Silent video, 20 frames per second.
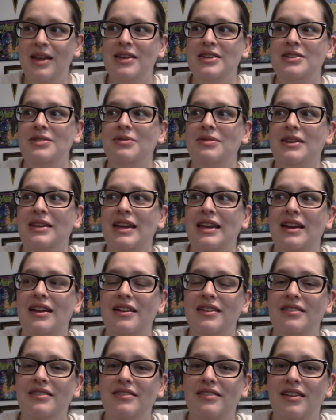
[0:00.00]
She would get
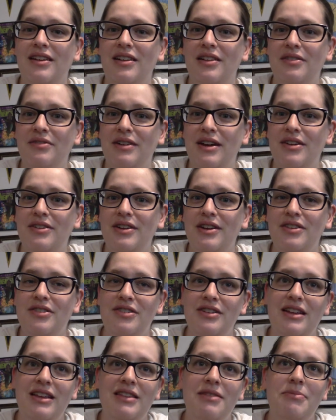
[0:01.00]
on all around
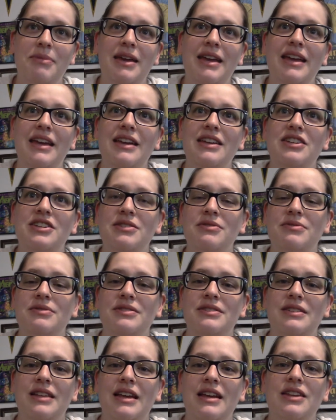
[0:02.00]
underneath me. She
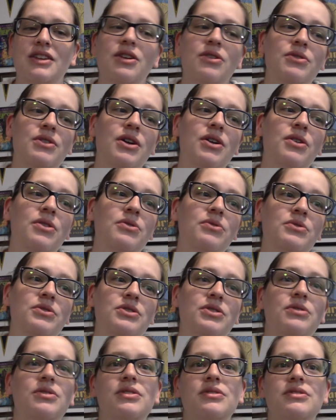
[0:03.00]
was like, "No, no,
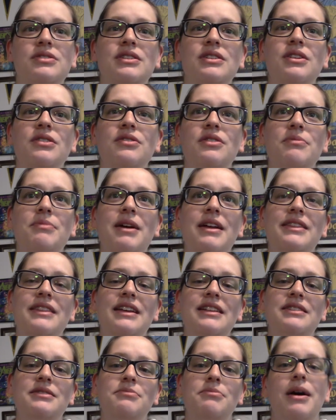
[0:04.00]
don't use the yoga mat.
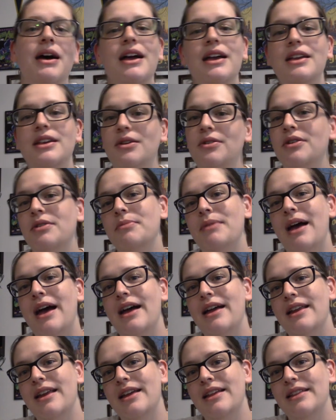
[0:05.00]
That's my yoga
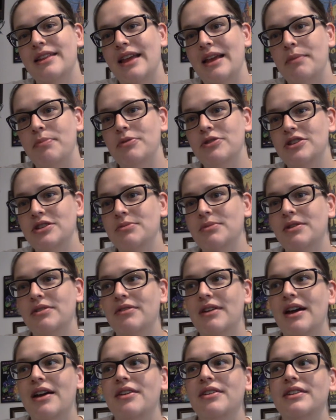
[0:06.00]
mat." And like pushing me
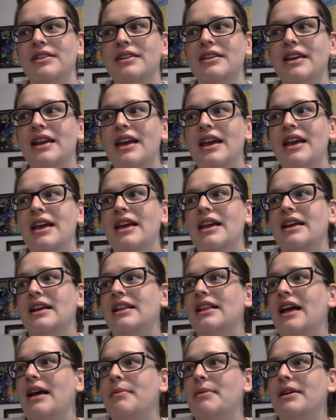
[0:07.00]
around and
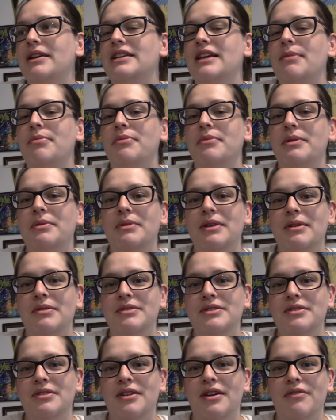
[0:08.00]
climbing on top of me when I was
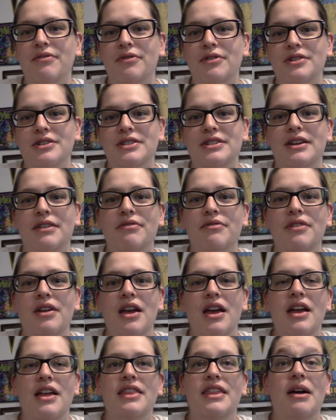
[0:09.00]
doing all four stuff.
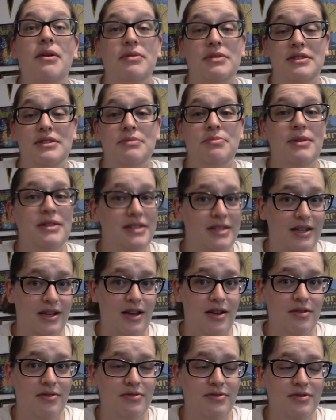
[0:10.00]
That was months ago.